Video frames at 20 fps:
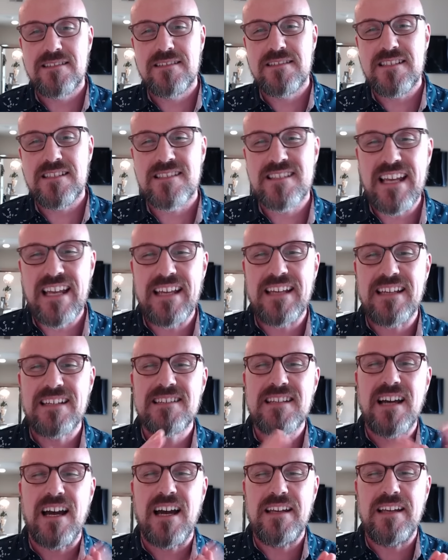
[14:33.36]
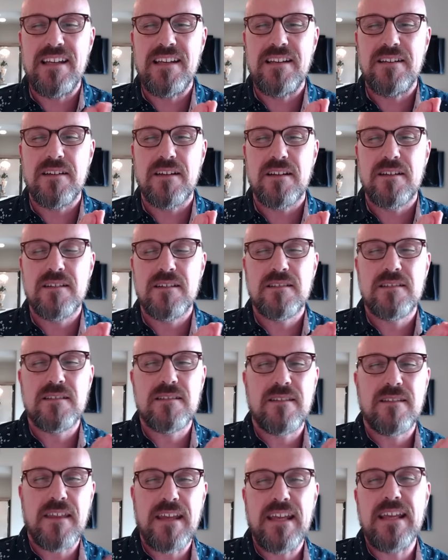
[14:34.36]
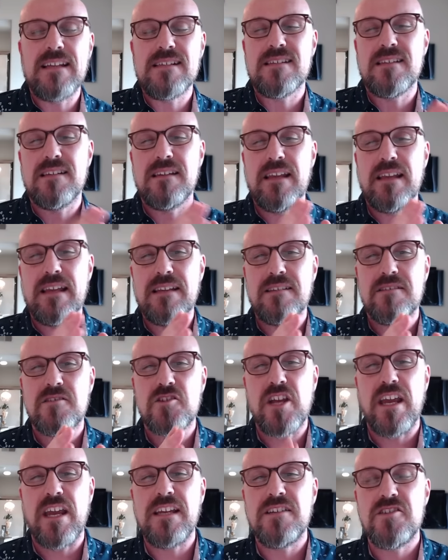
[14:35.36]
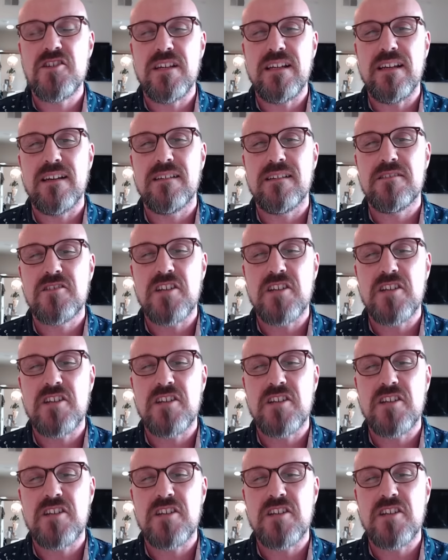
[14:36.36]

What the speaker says: just taking tiny things and changing